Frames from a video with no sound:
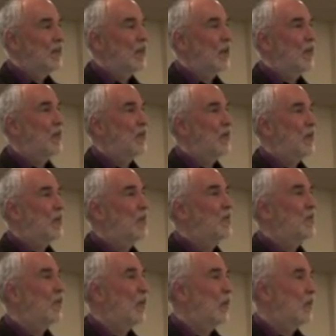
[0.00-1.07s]
So there
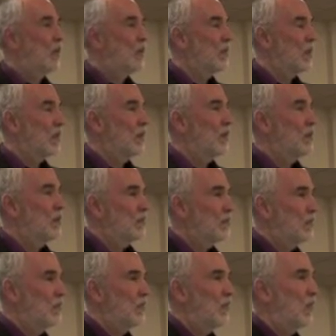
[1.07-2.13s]
is no
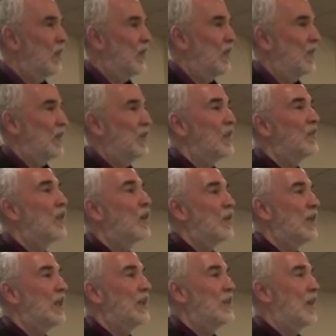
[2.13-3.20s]

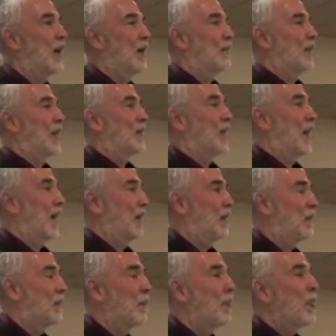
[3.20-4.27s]
lead time like that.
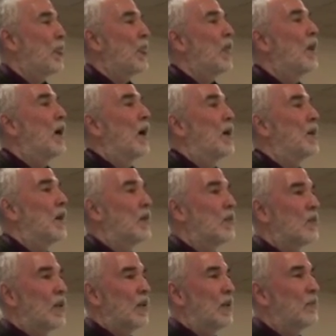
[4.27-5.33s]
Another
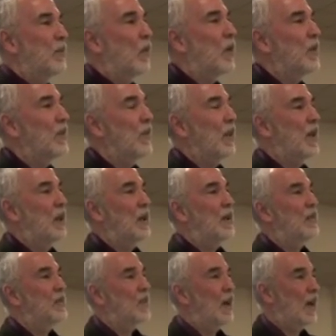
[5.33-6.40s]
really important thing
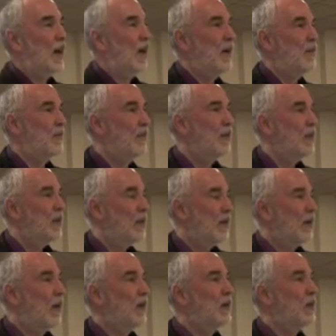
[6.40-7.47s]
is to have
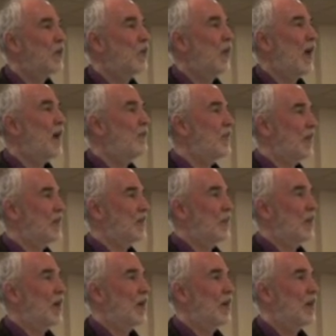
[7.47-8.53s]
all your graphics
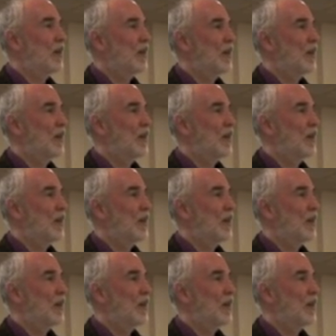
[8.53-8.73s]
ready.